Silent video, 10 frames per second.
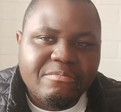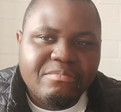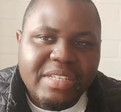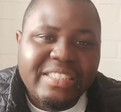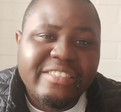
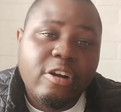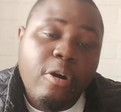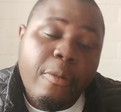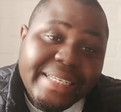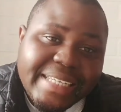
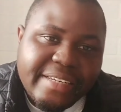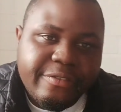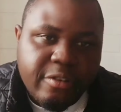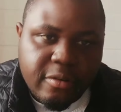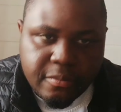recommended for
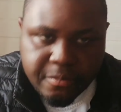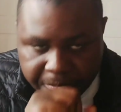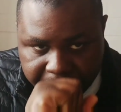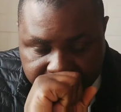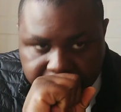
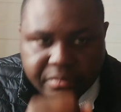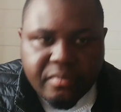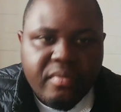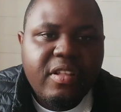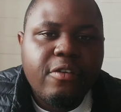
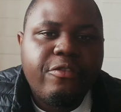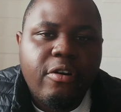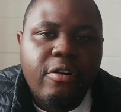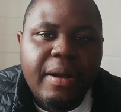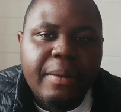for
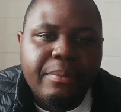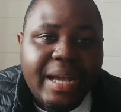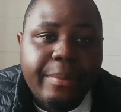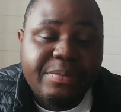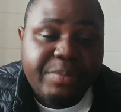diabetes
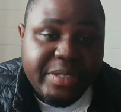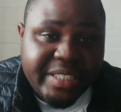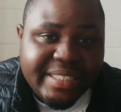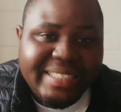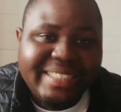patients.
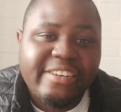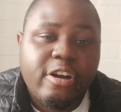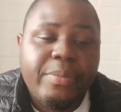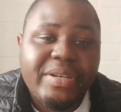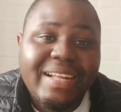They recommended
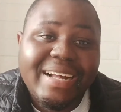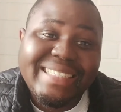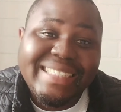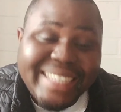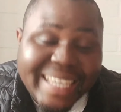they can
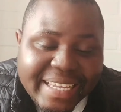take